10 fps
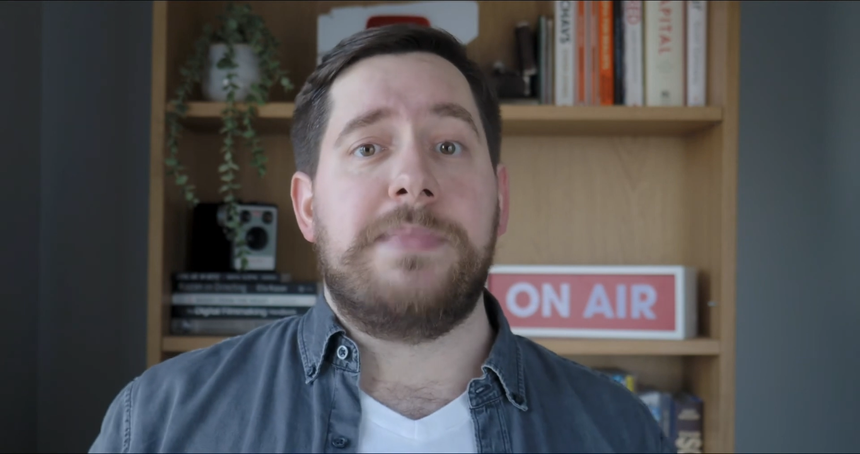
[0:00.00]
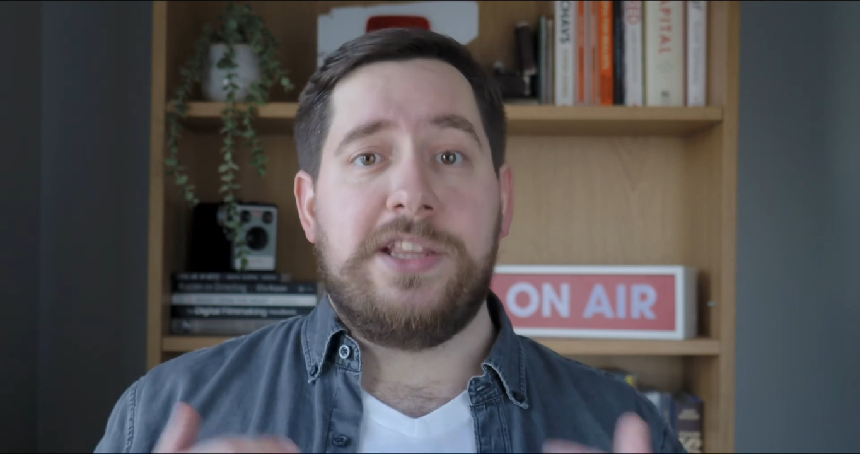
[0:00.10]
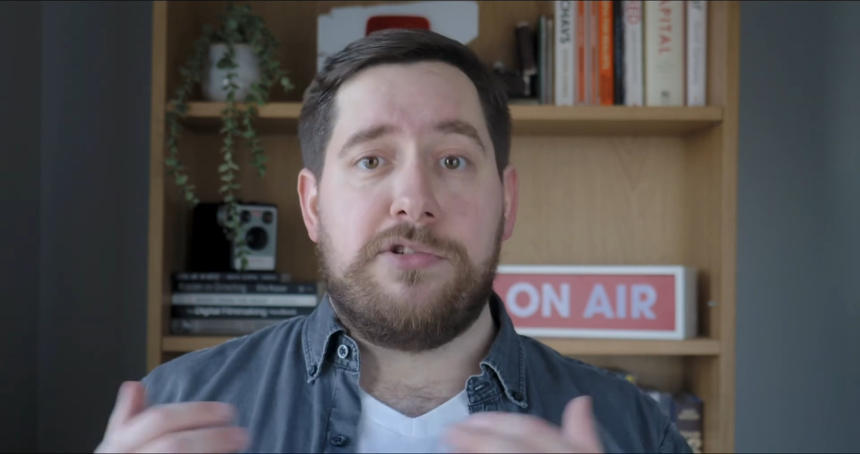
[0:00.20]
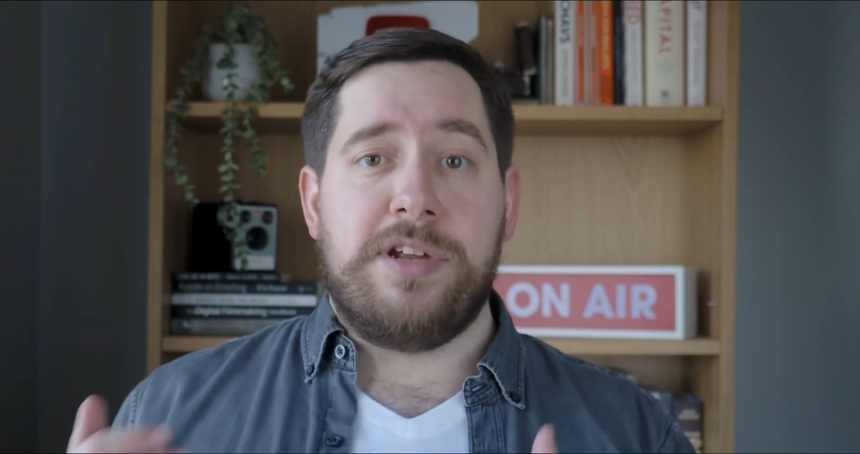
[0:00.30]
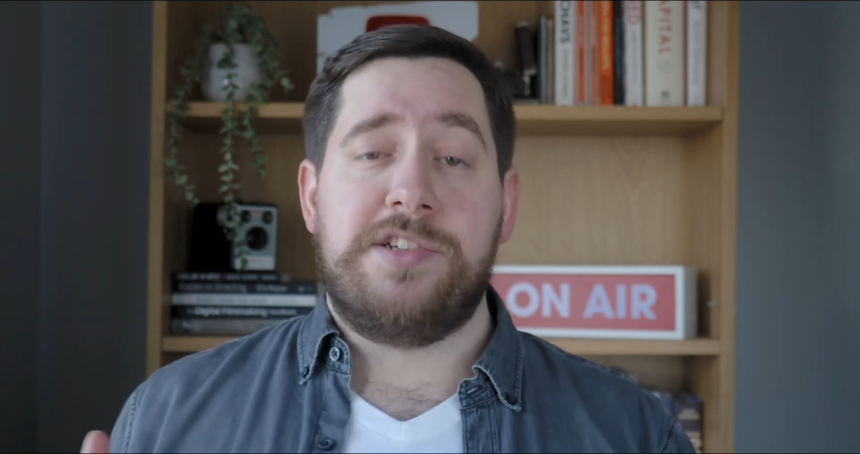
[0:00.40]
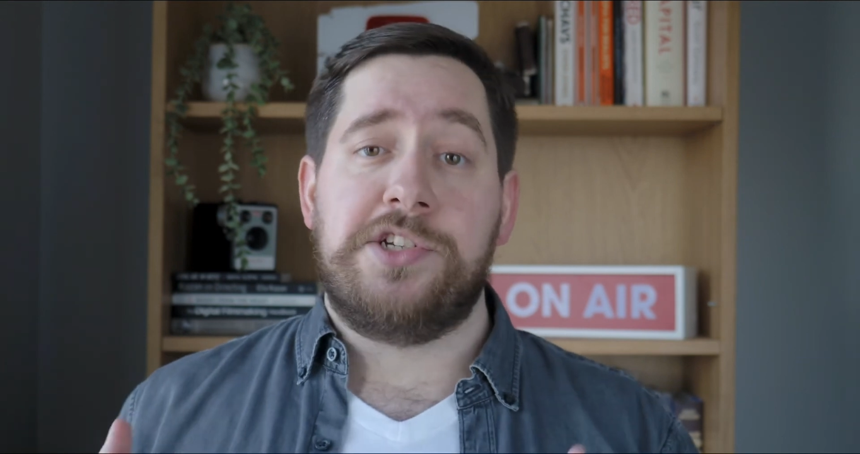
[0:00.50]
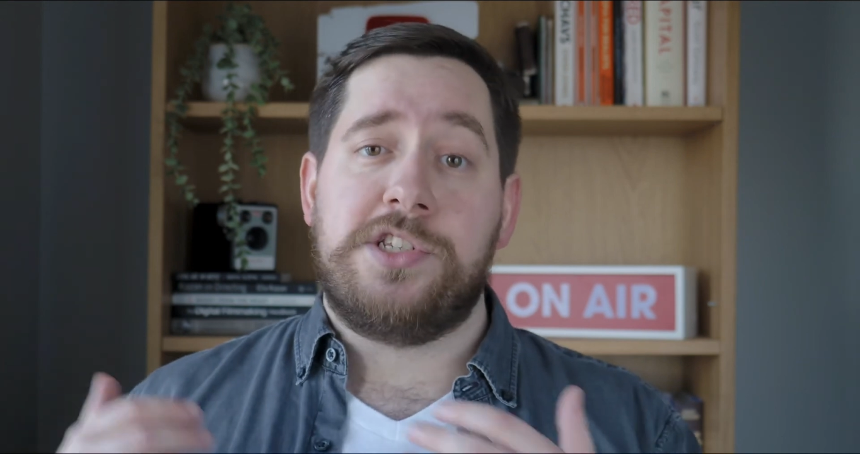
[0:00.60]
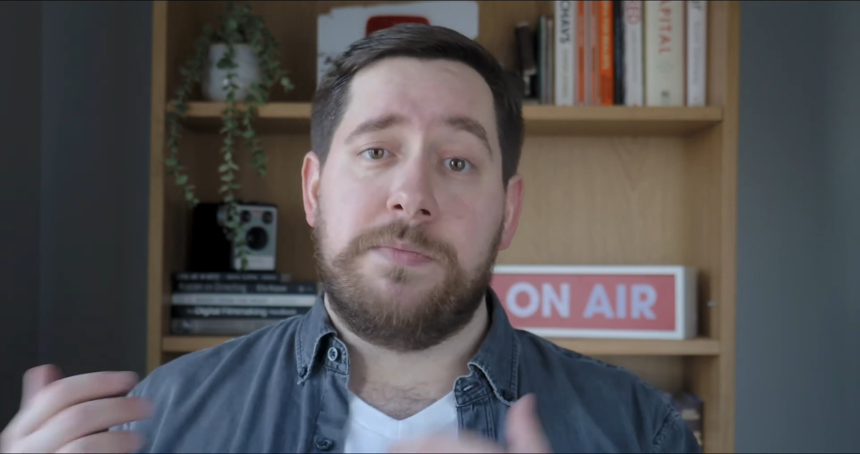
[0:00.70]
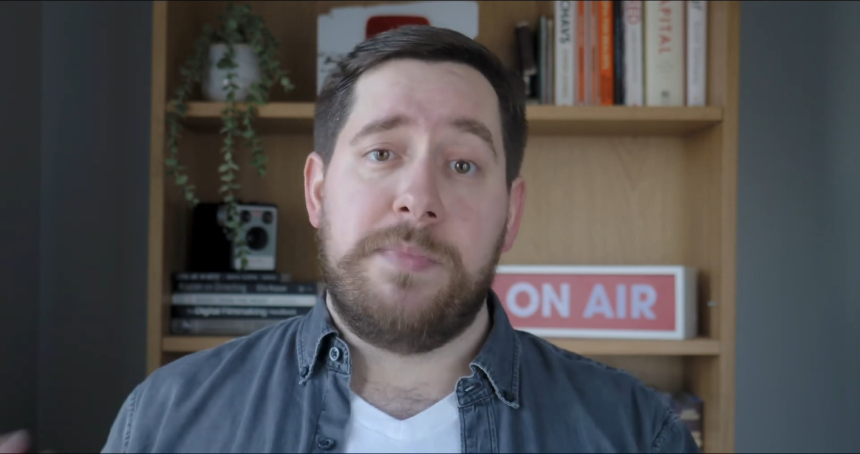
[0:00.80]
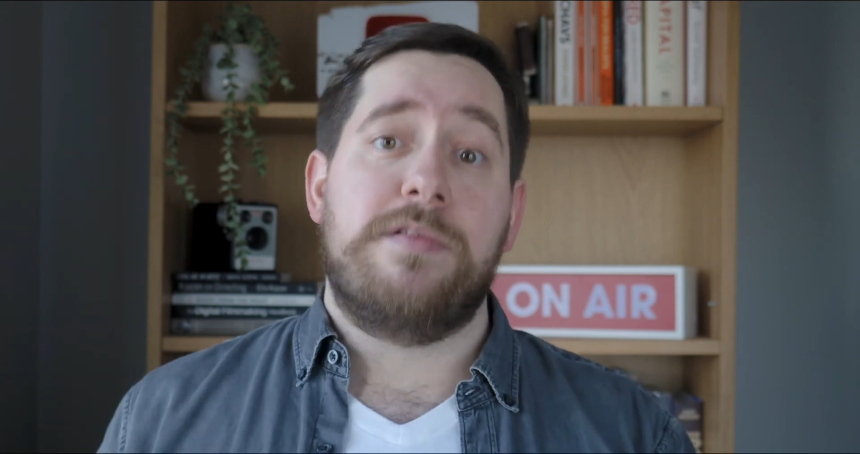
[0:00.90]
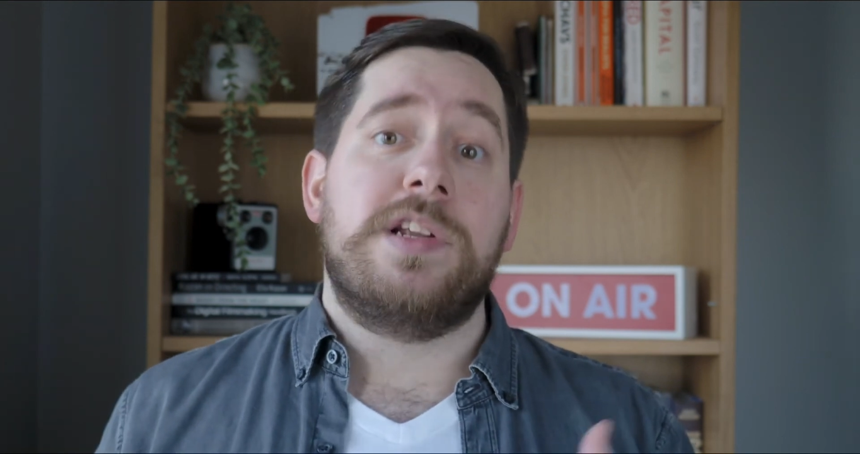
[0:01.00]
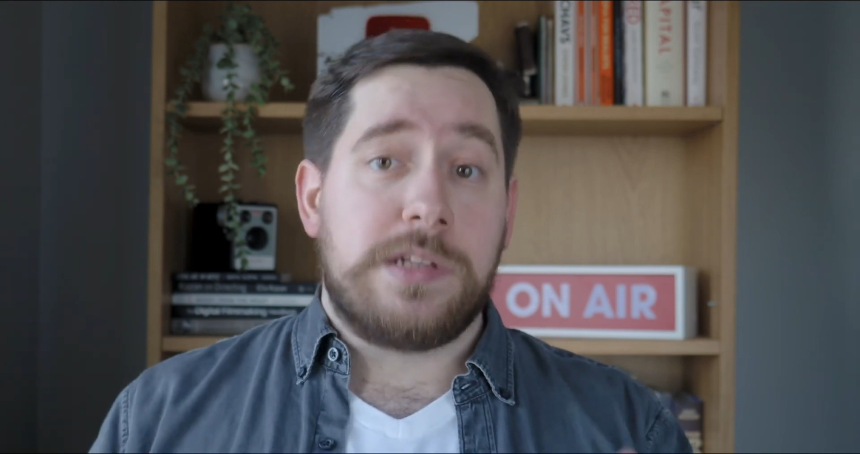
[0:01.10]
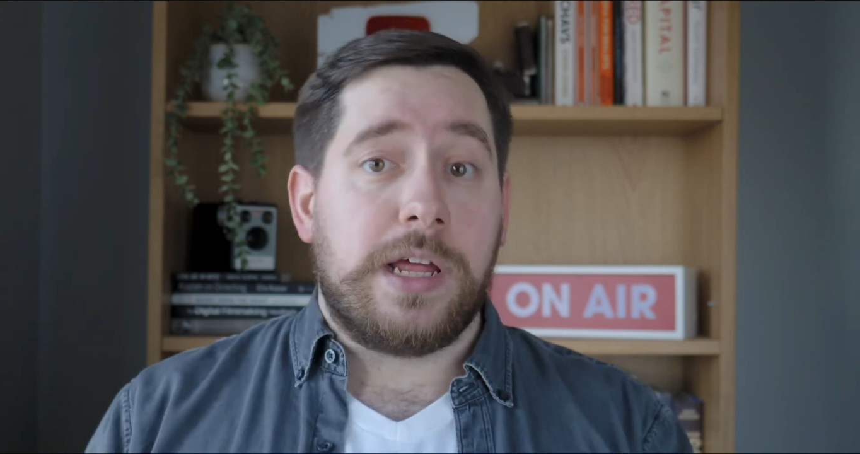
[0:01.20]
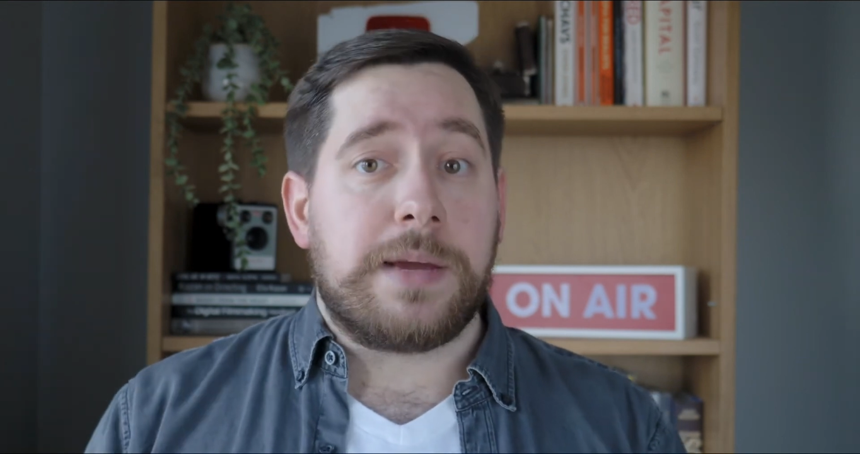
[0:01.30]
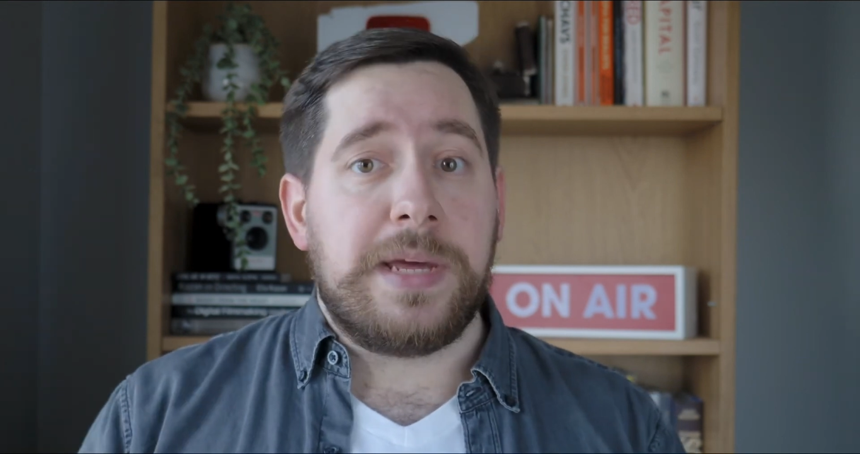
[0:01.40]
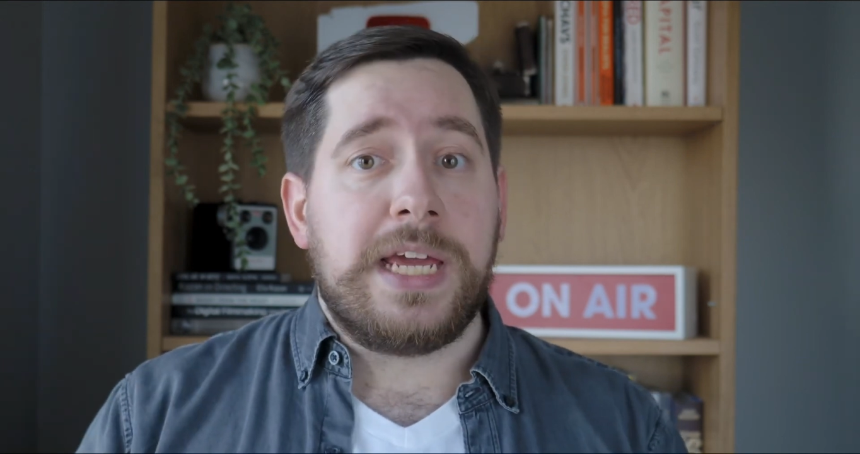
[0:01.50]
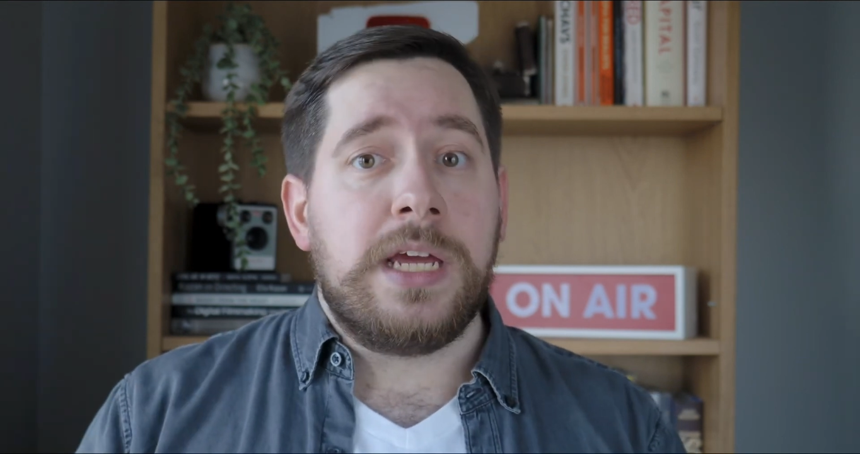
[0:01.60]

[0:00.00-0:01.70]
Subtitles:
made the transition to mirrorless like me?